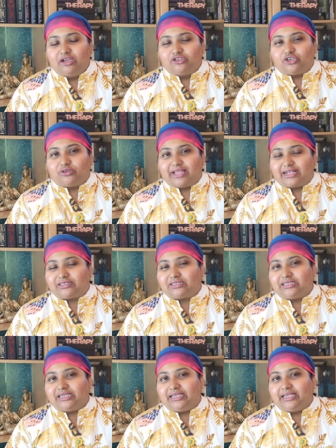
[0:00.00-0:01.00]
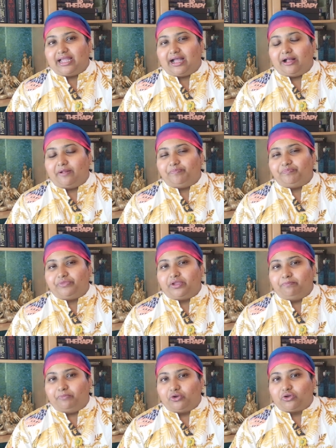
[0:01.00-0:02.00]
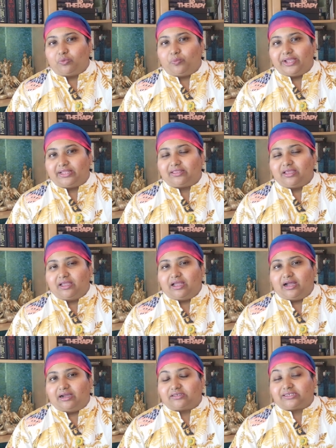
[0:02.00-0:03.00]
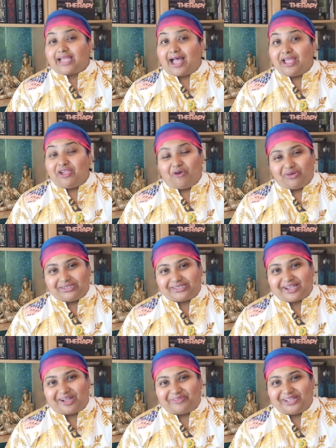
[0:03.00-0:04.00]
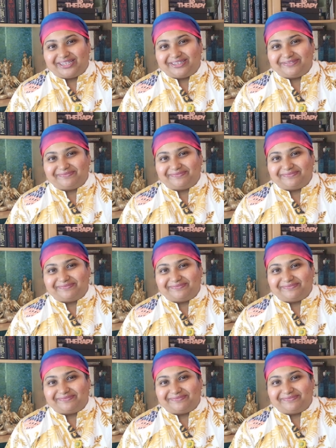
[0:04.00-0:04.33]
So that's the book with sky on its cover.